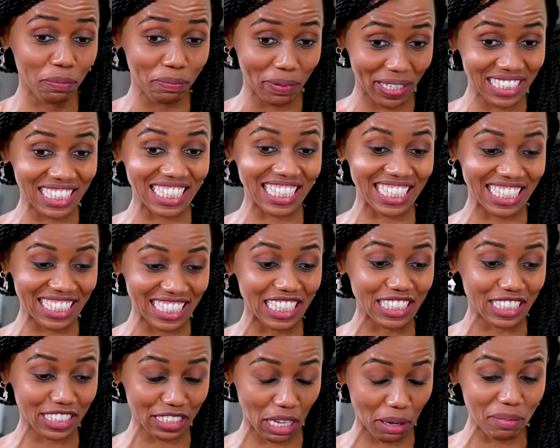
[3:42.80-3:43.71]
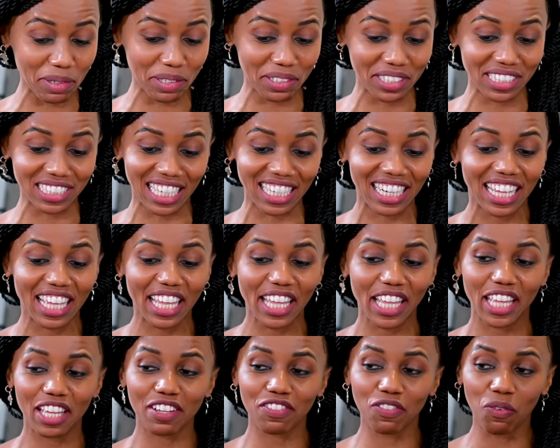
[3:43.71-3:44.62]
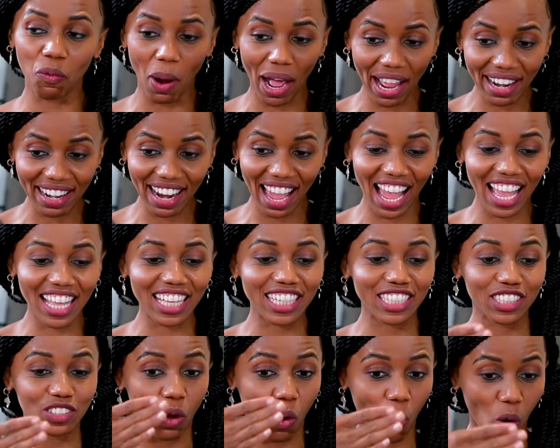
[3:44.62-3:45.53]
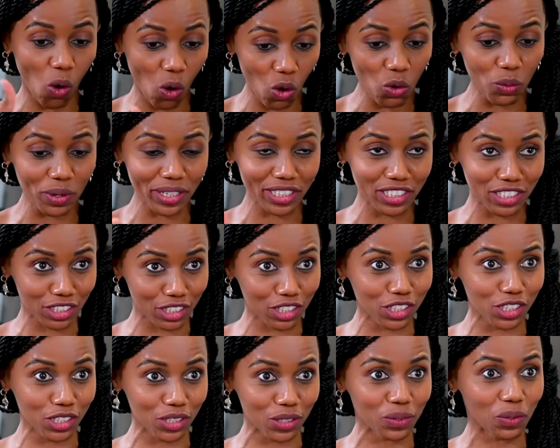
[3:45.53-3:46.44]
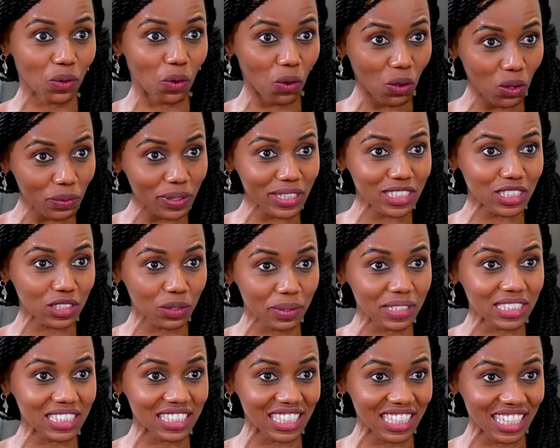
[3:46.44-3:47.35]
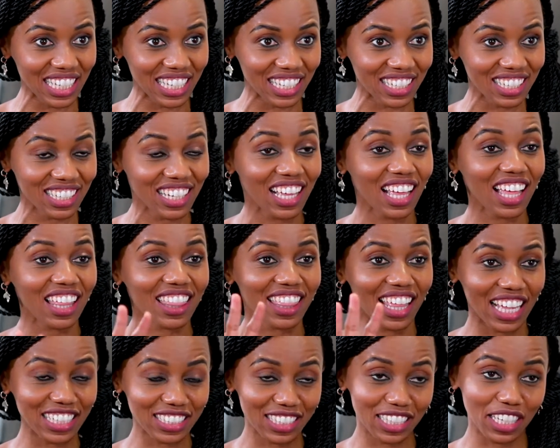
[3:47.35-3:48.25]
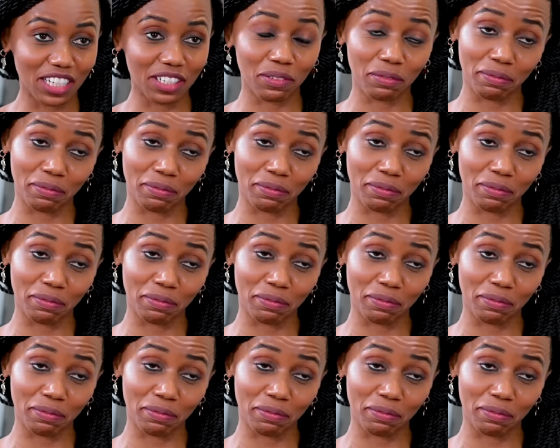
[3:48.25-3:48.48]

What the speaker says: basically a summary is that if one eye is always skew, always squinting in, that can